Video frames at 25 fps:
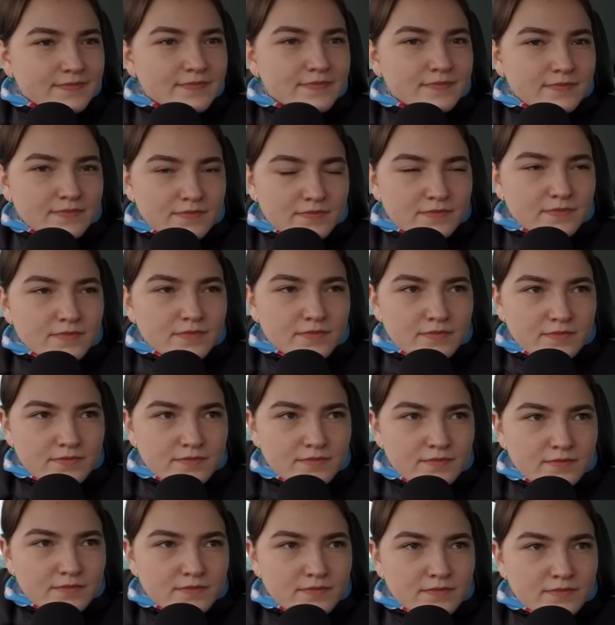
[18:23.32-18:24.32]

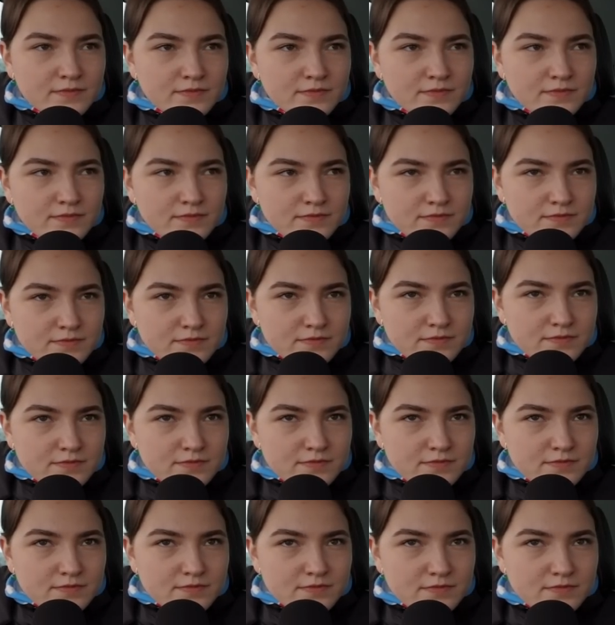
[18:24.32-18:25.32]

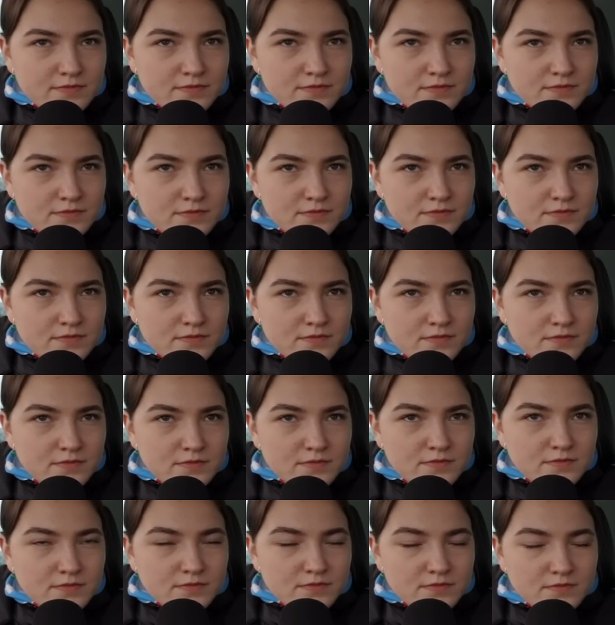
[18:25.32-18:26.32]

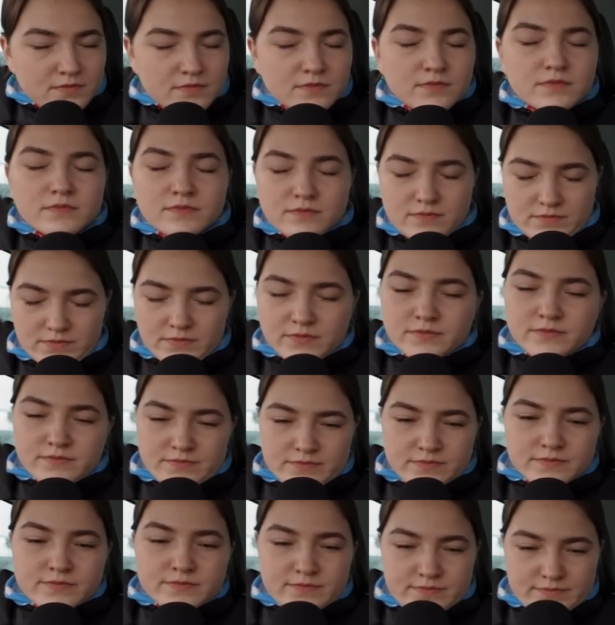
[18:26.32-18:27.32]

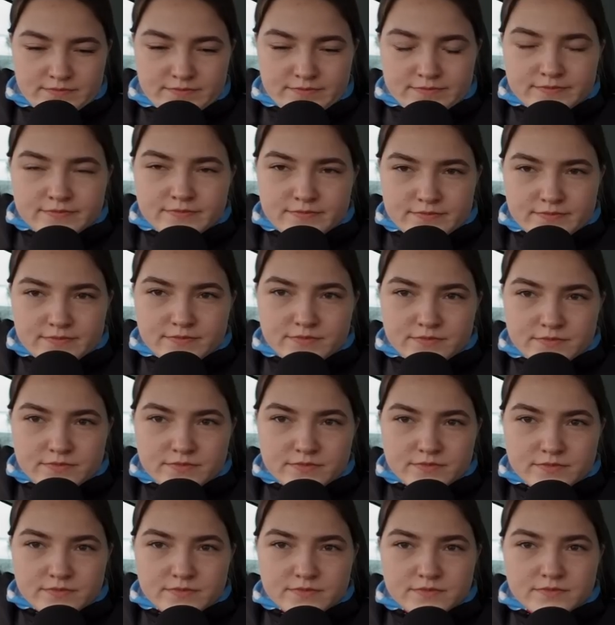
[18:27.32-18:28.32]

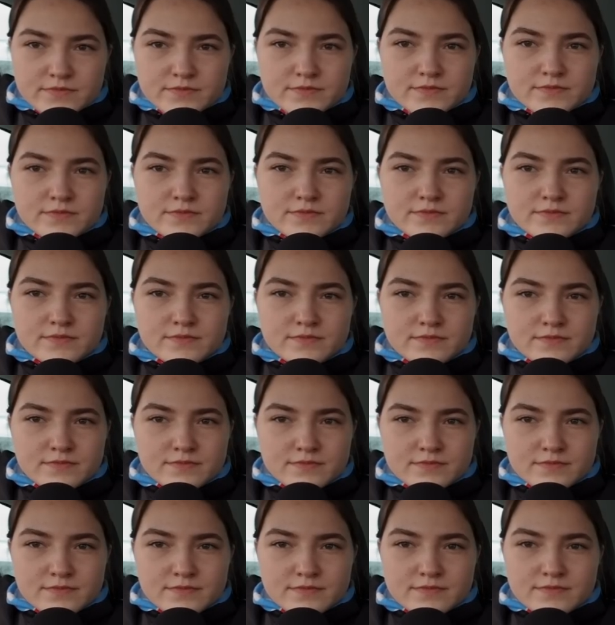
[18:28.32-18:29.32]

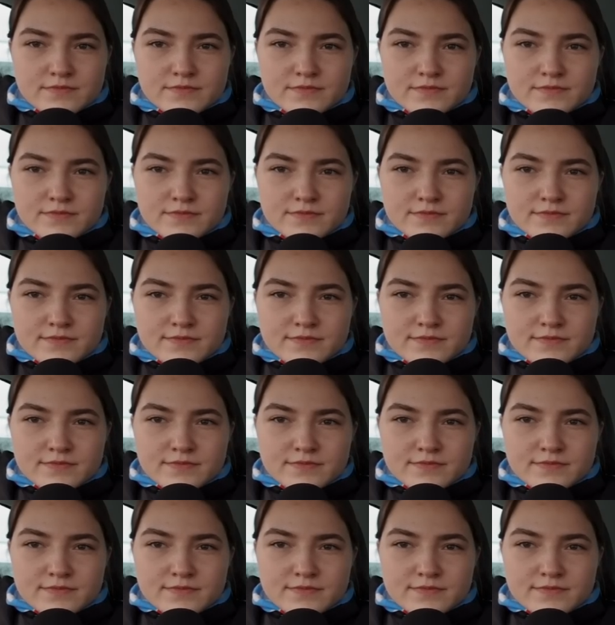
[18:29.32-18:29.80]
(silent)